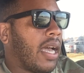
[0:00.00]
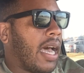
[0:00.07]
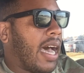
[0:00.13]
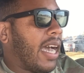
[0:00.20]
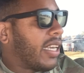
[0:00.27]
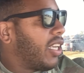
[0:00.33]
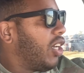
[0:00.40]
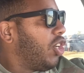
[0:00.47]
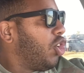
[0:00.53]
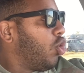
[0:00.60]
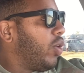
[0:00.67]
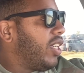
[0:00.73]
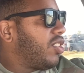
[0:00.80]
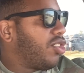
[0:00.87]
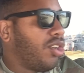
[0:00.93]
I can
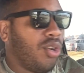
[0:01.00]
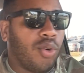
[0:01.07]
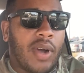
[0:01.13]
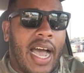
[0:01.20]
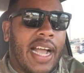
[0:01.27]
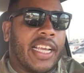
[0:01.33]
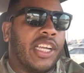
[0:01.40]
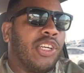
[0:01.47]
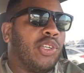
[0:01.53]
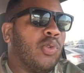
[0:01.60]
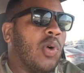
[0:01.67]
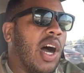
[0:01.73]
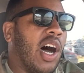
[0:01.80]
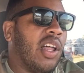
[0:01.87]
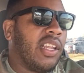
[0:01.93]
do it too. I can
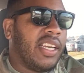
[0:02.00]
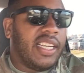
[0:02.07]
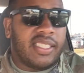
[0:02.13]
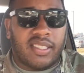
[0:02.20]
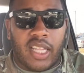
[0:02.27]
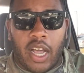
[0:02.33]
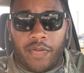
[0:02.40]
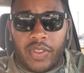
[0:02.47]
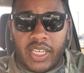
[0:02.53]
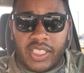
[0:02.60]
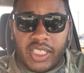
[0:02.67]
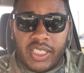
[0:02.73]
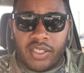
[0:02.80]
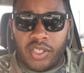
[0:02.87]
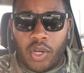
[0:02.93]
do all of this stuff that
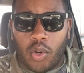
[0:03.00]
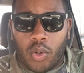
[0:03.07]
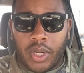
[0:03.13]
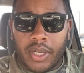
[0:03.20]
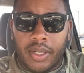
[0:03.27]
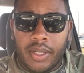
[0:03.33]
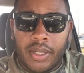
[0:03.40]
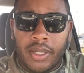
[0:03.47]
she's doing.